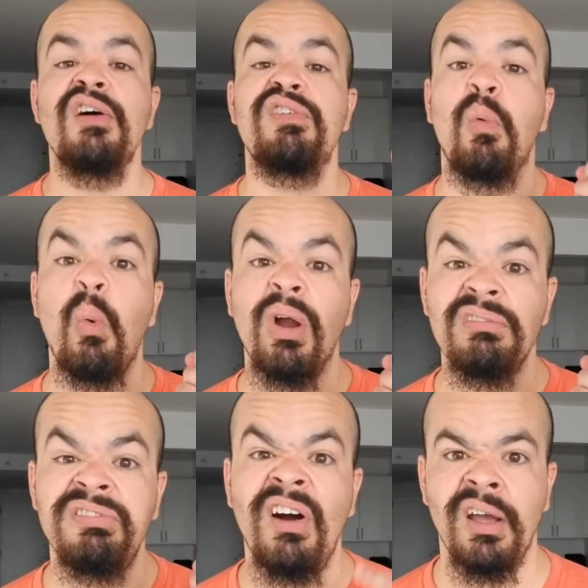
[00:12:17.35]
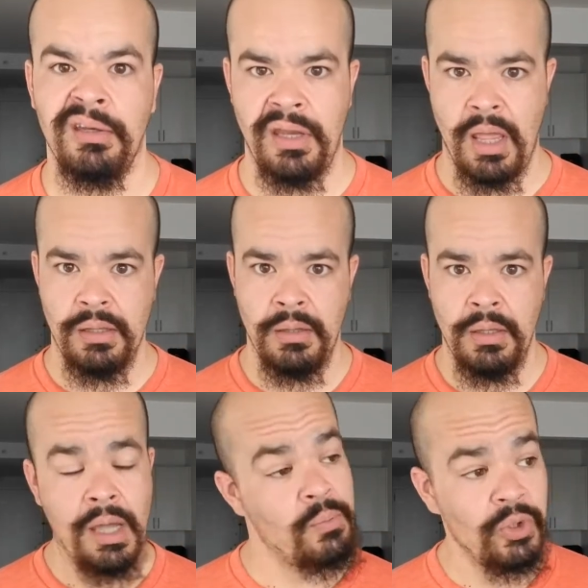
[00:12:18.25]
for one fucking day.
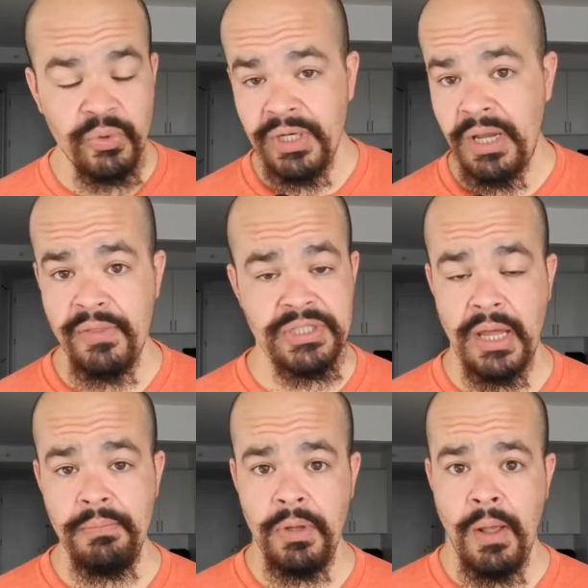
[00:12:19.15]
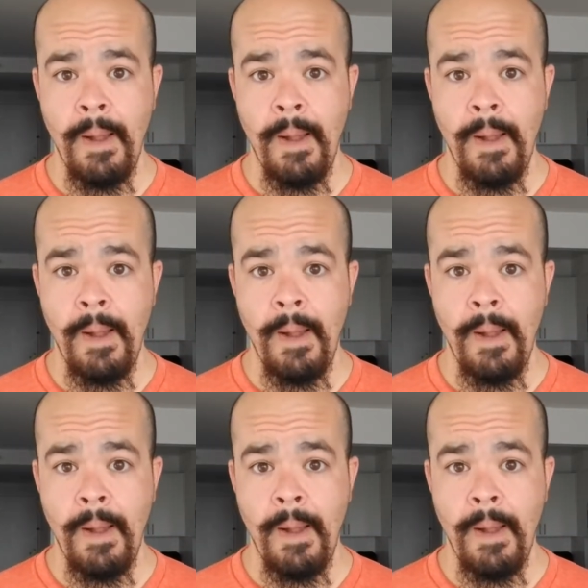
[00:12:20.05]
And we'll do it another time.